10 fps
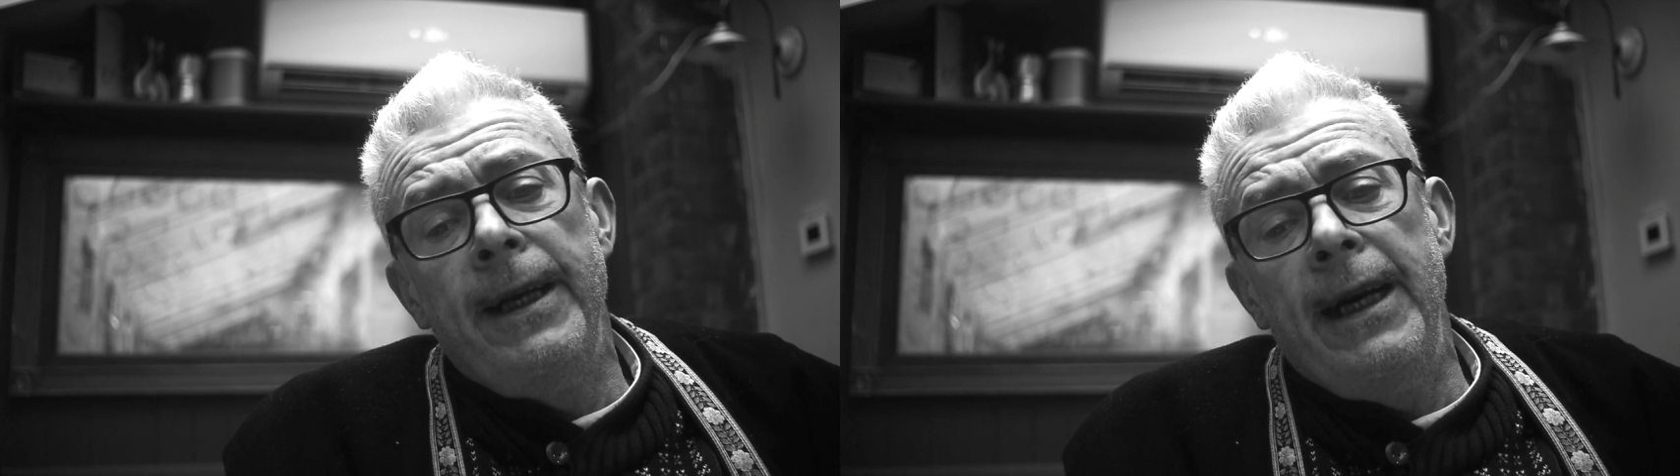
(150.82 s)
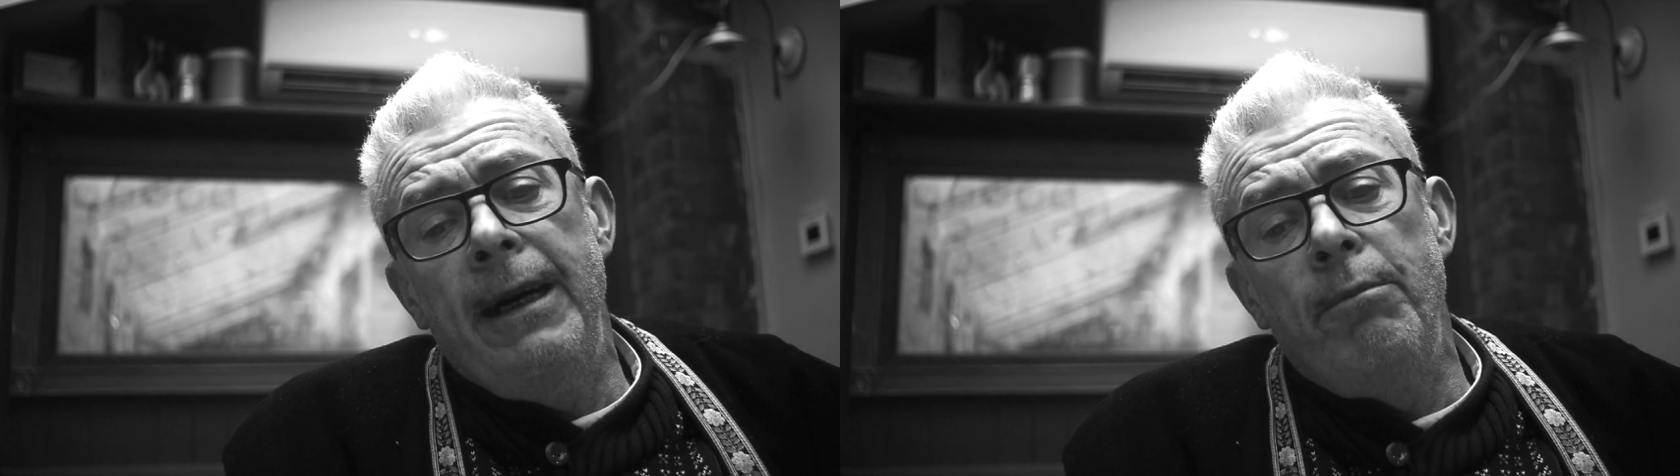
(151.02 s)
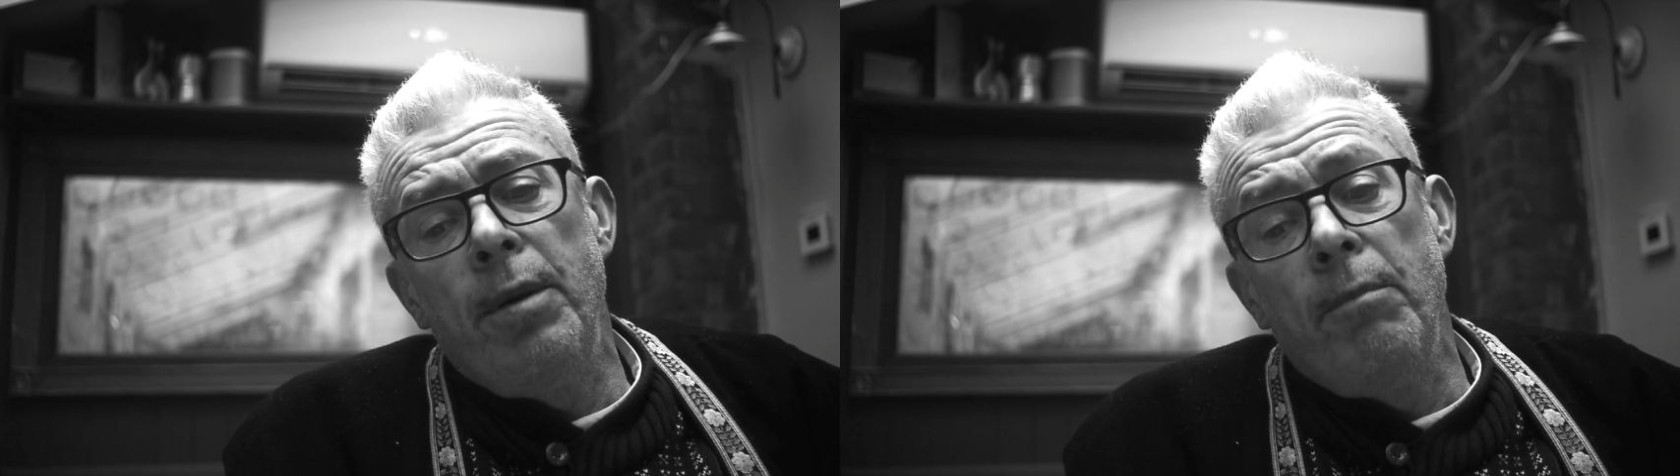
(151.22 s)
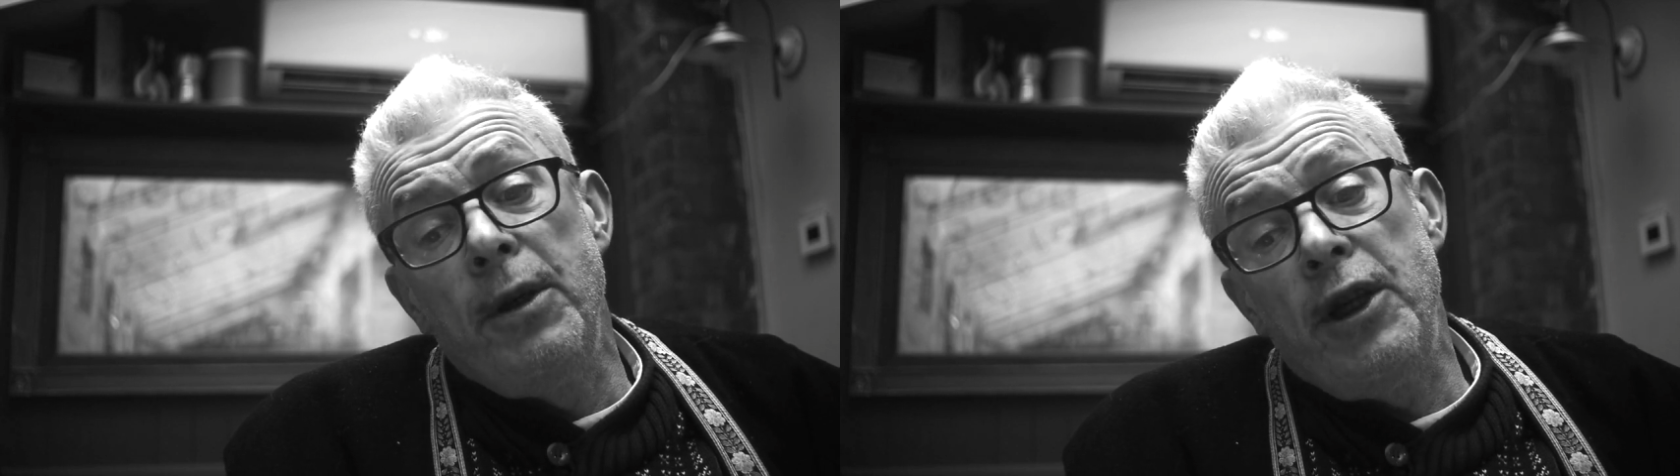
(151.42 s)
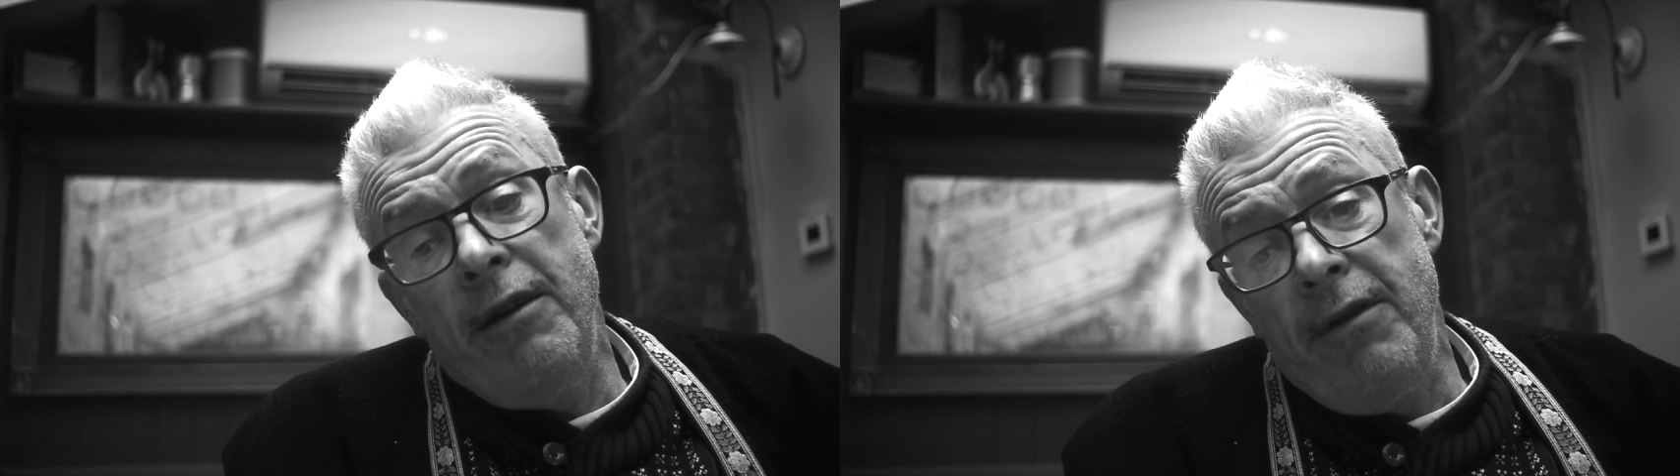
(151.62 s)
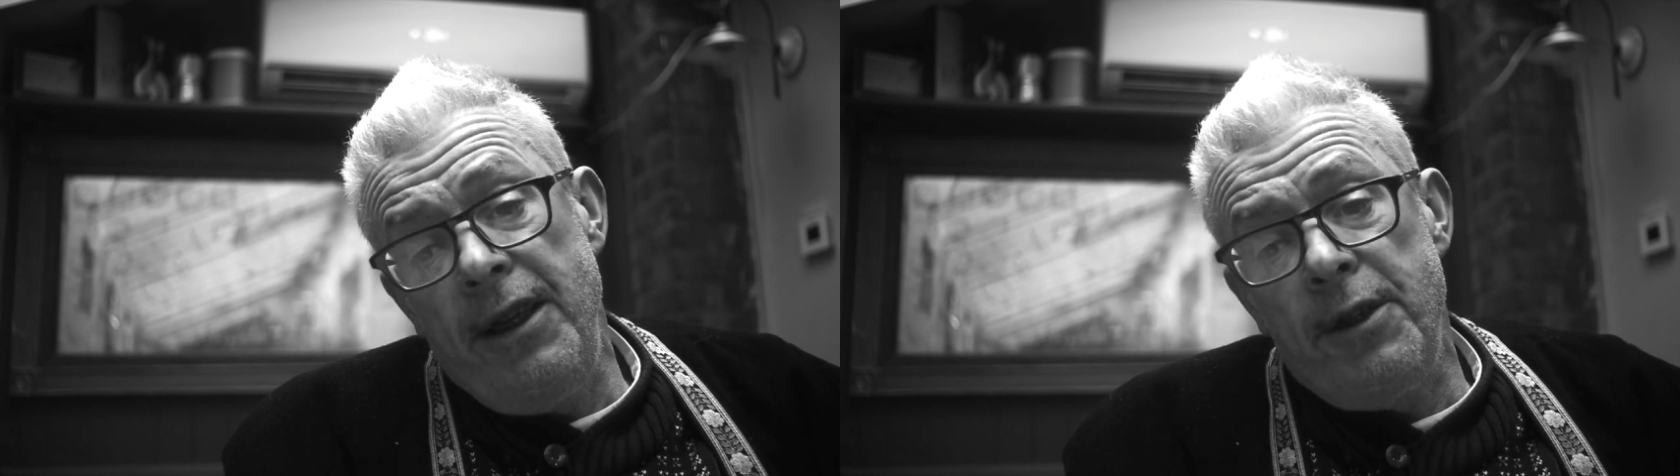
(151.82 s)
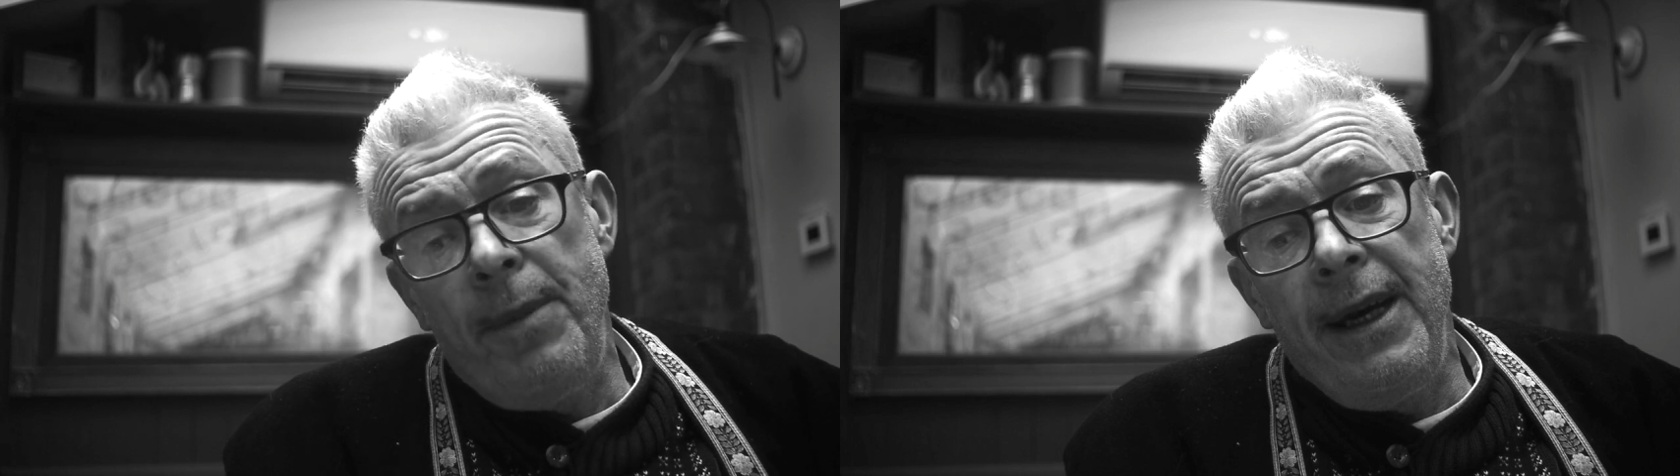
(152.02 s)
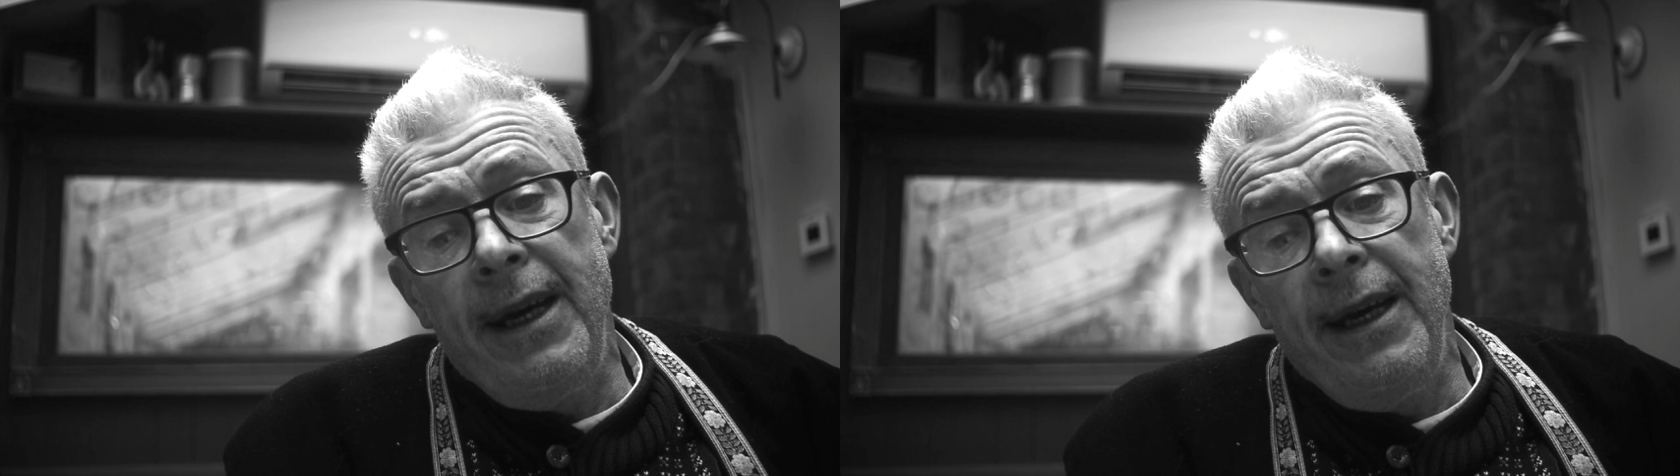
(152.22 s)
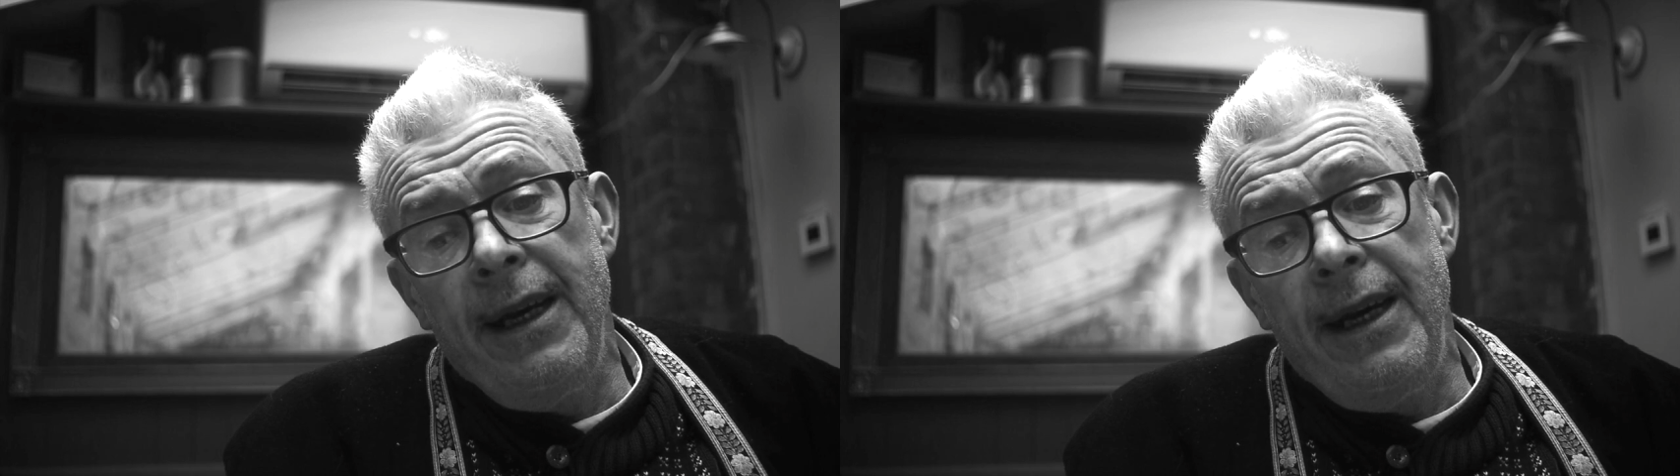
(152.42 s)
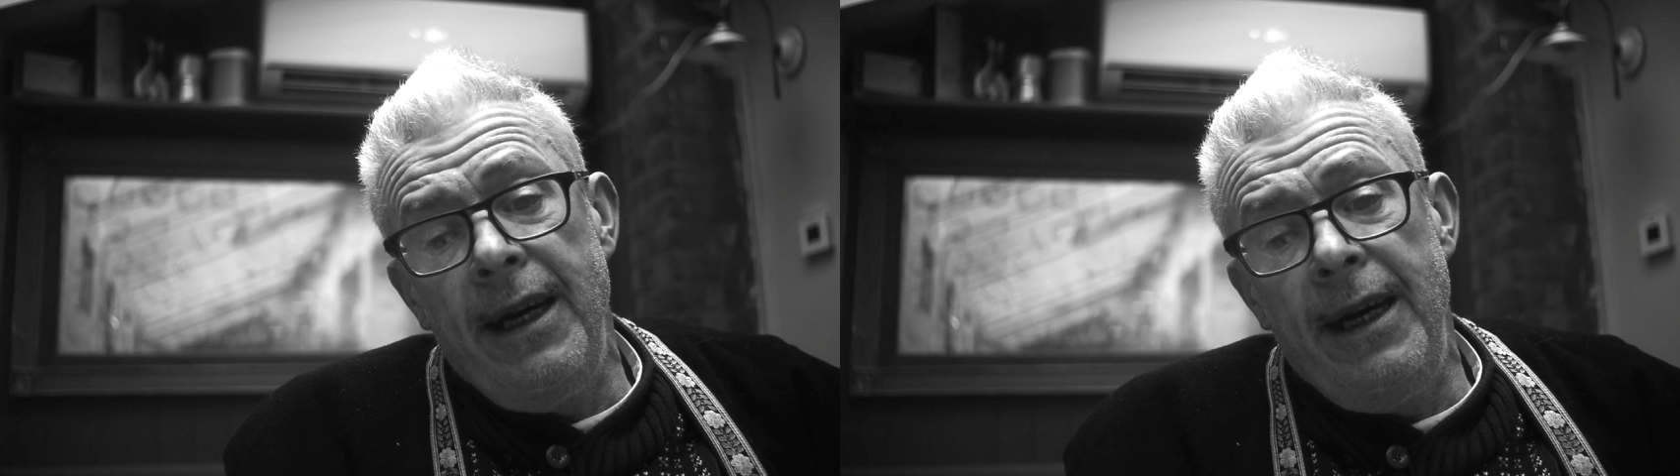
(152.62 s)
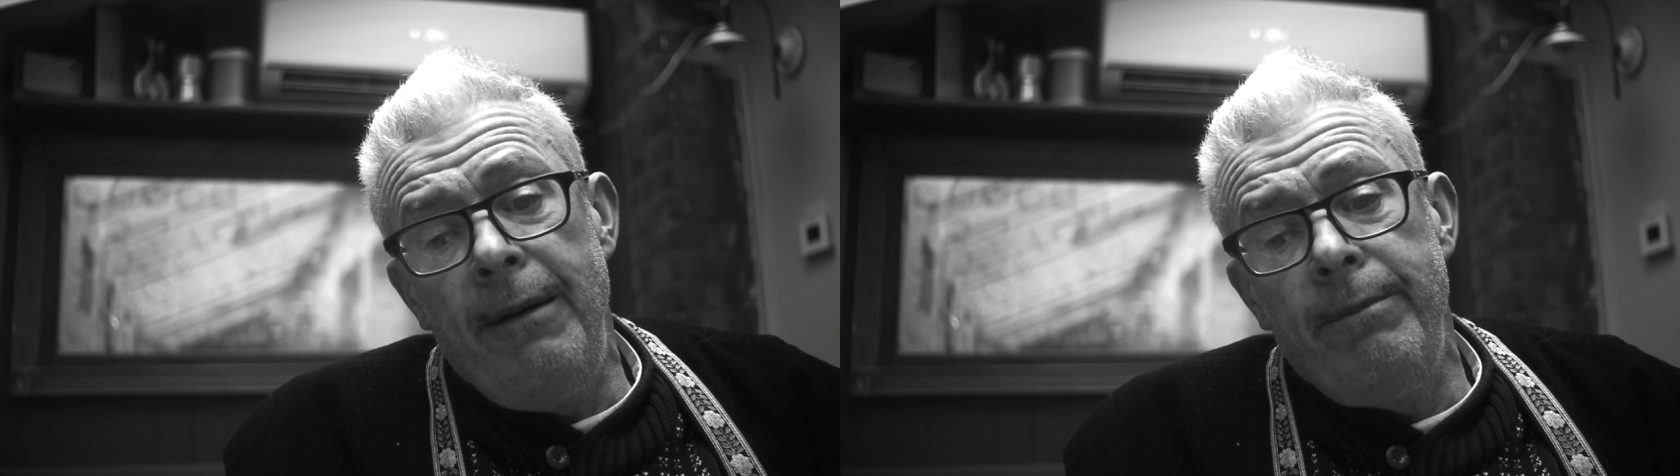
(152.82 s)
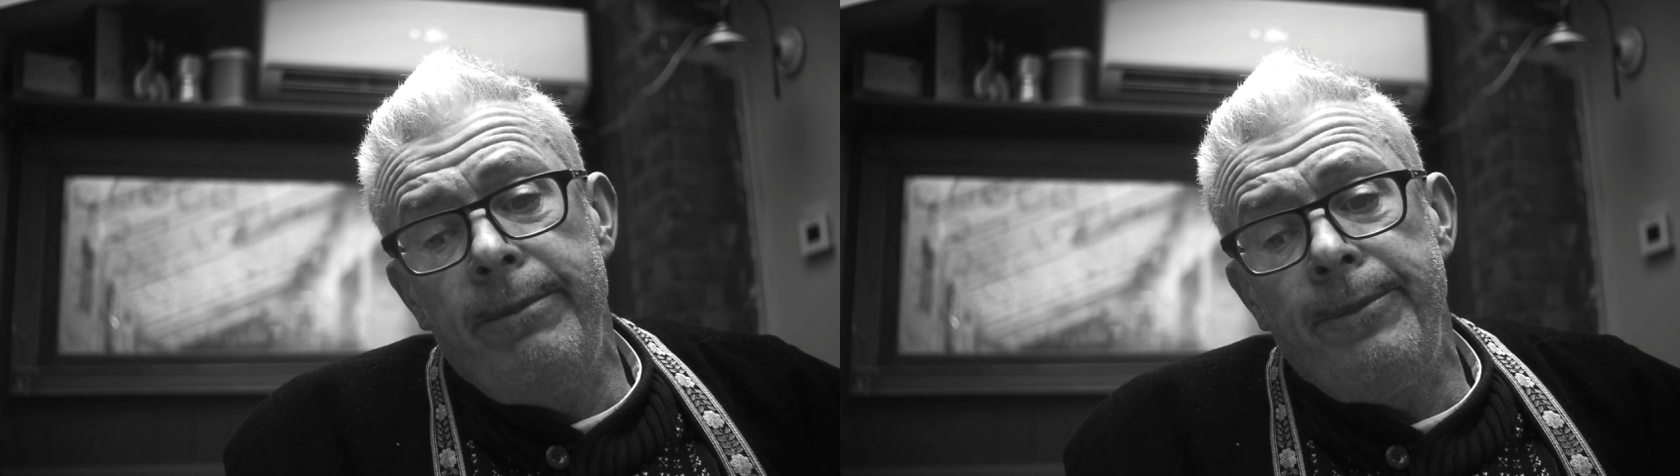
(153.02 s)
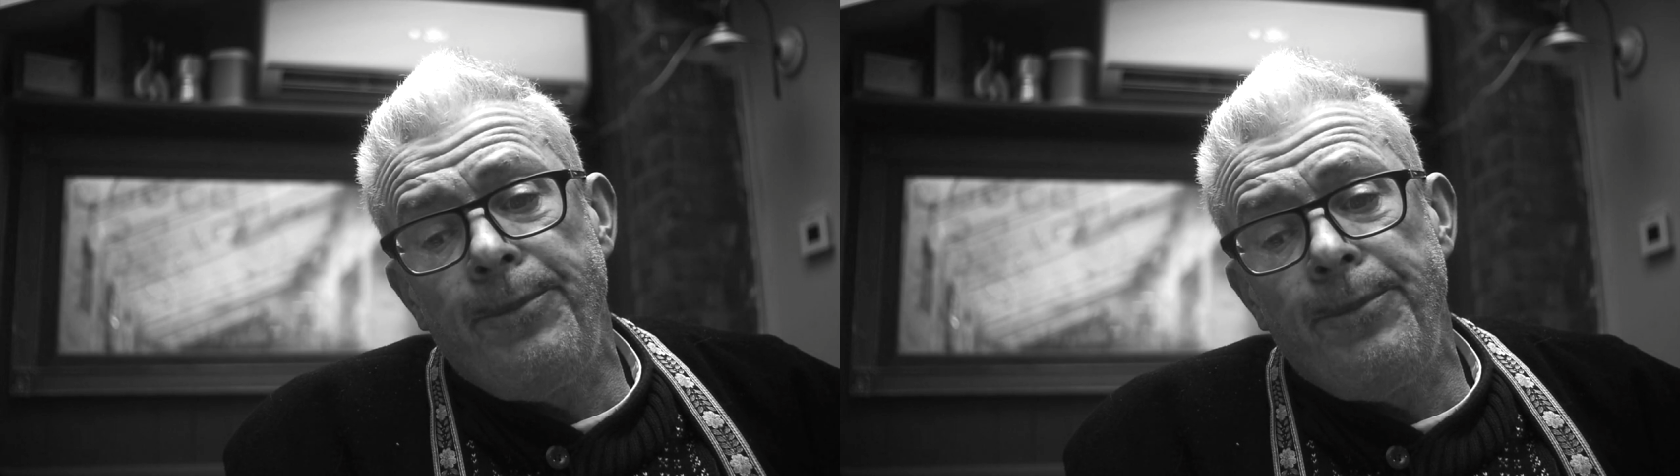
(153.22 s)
But generally speaking, I